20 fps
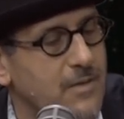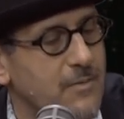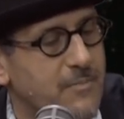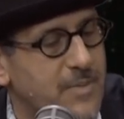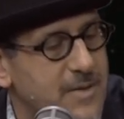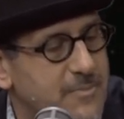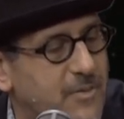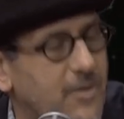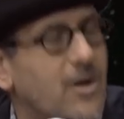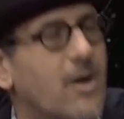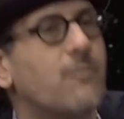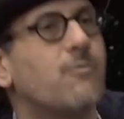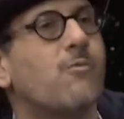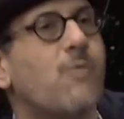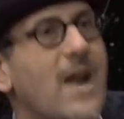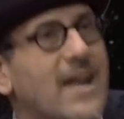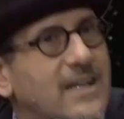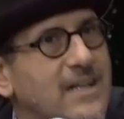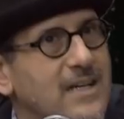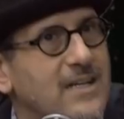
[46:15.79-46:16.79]
People are
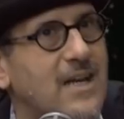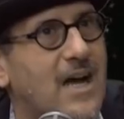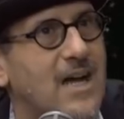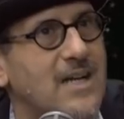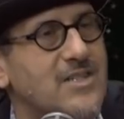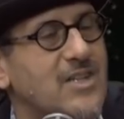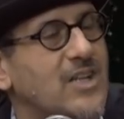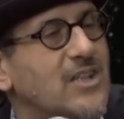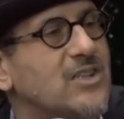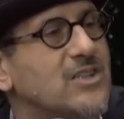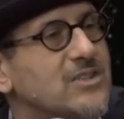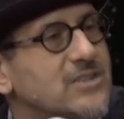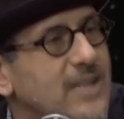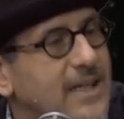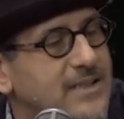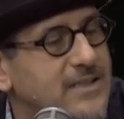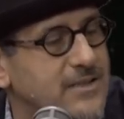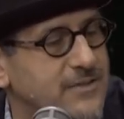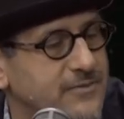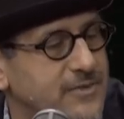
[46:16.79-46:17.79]
recognizing
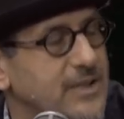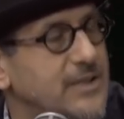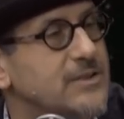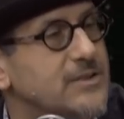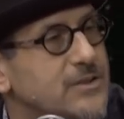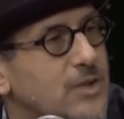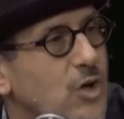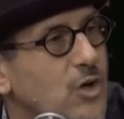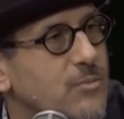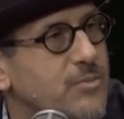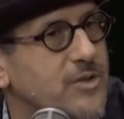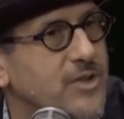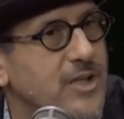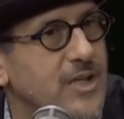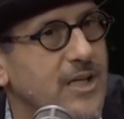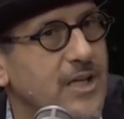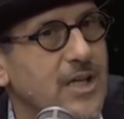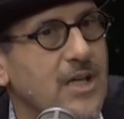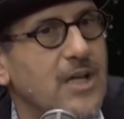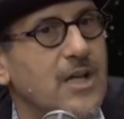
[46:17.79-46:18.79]
collectively, globally,